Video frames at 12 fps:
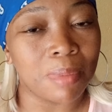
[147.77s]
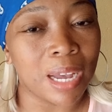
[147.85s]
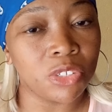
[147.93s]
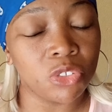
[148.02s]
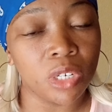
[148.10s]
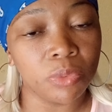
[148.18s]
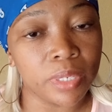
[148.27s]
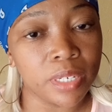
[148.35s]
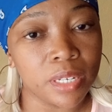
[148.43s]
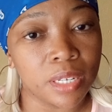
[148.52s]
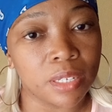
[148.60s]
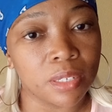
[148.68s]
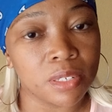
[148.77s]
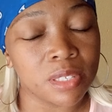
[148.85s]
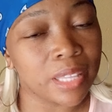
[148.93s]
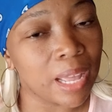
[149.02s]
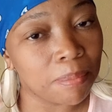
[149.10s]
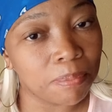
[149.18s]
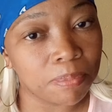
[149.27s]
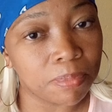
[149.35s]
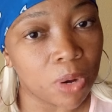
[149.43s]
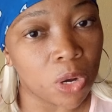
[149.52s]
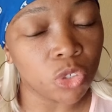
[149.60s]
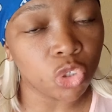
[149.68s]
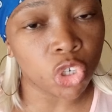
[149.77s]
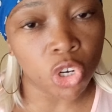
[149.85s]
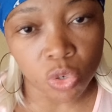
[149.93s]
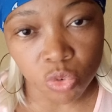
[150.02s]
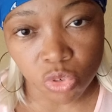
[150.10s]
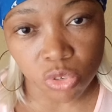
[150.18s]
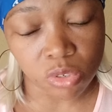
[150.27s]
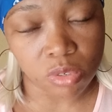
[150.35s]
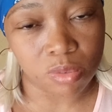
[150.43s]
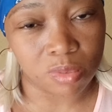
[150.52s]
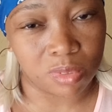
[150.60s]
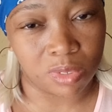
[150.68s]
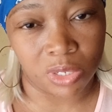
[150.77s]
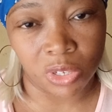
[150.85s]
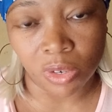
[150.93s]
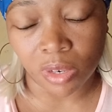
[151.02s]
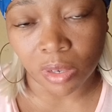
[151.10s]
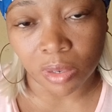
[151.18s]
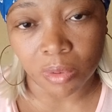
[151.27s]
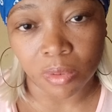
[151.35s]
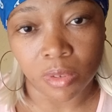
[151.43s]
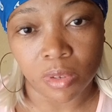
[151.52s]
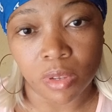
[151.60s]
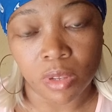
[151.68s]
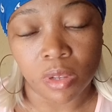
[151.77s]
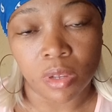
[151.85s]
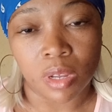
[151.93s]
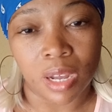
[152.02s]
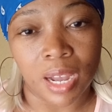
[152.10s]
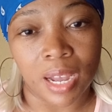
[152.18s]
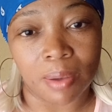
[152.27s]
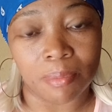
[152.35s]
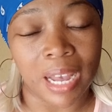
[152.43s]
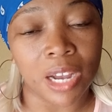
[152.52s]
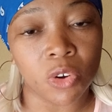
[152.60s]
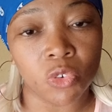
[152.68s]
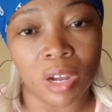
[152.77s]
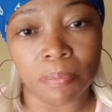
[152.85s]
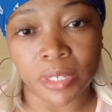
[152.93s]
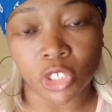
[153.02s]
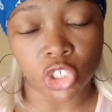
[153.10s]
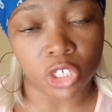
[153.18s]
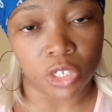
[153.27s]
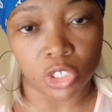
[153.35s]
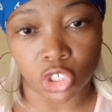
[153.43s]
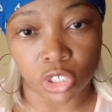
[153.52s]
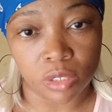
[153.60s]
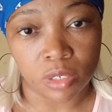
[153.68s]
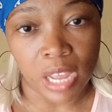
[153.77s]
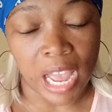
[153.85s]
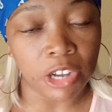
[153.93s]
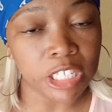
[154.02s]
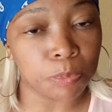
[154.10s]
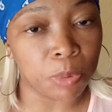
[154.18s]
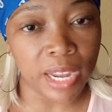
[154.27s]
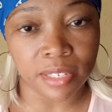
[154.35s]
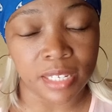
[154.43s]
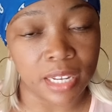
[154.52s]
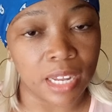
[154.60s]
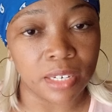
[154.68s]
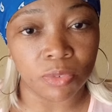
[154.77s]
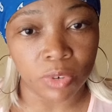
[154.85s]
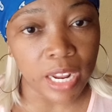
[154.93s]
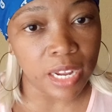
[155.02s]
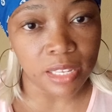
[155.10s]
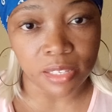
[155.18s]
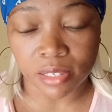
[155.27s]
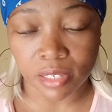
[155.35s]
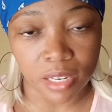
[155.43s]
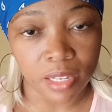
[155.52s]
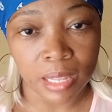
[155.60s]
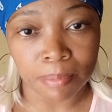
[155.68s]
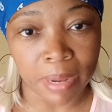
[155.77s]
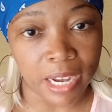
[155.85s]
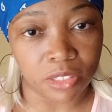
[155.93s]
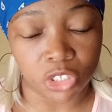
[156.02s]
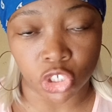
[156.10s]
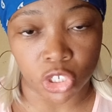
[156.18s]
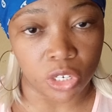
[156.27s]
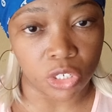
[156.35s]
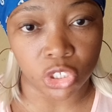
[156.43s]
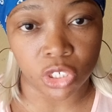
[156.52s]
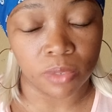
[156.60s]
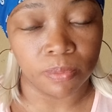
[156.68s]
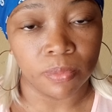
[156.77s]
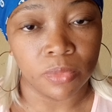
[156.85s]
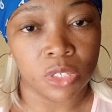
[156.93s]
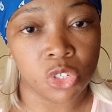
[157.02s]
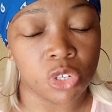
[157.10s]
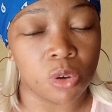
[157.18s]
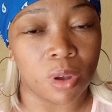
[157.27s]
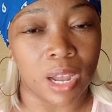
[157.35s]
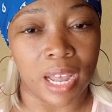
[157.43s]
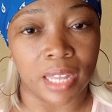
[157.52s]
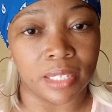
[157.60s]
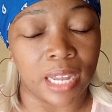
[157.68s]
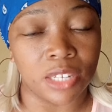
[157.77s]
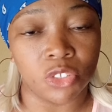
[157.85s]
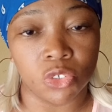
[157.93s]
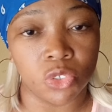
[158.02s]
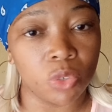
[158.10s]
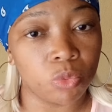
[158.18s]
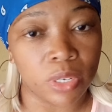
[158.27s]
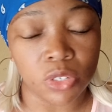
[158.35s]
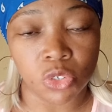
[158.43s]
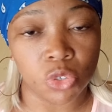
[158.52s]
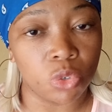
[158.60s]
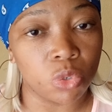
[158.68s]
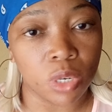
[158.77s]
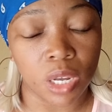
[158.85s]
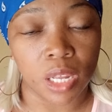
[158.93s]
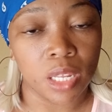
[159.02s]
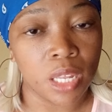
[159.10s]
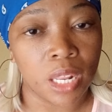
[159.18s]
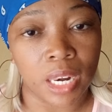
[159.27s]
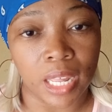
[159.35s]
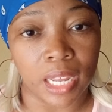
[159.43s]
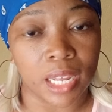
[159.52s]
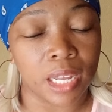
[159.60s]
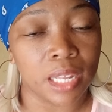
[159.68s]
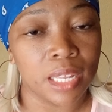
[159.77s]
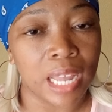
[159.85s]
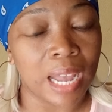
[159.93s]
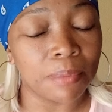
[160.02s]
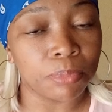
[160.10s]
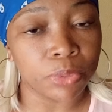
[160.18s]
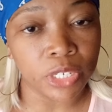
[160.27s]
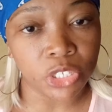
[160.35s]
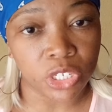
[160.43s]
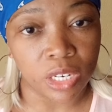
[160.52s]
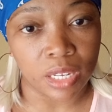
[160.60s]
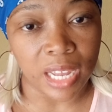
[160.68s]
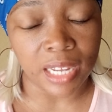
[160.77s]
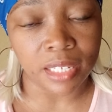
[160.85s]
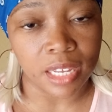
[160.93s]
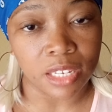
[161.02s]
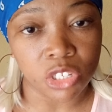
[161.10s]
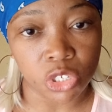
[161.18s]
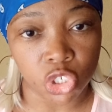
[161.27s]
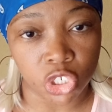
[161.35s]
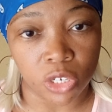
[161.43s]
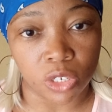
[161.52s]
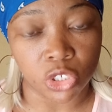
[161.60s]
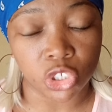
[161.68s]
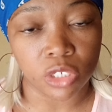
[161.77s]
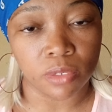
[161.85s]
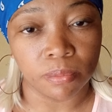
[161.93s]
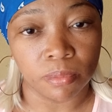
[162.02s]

I do not want to step on toes, you know. I grew up in church. I was practically raised by the church, so I do not want to look like I'm preaching against the church,